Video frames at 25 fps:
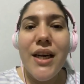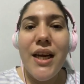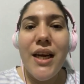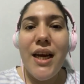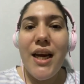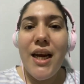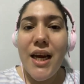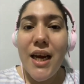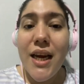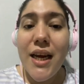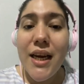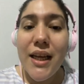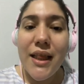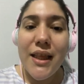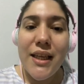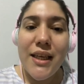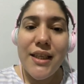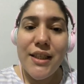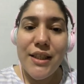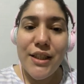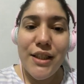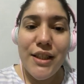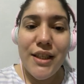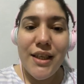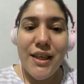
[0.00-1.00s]

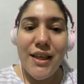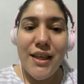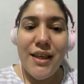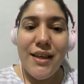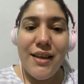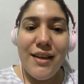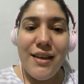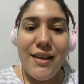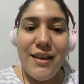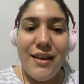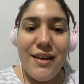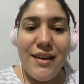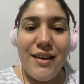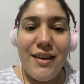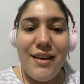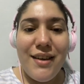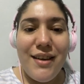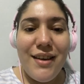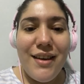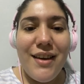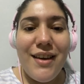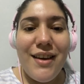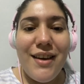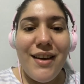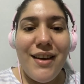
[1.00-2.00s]
English.
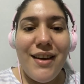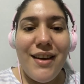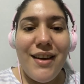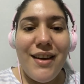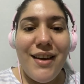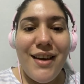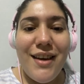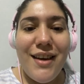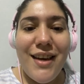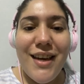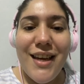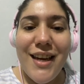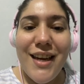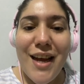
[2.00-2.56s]
Mm-hmm, exactly.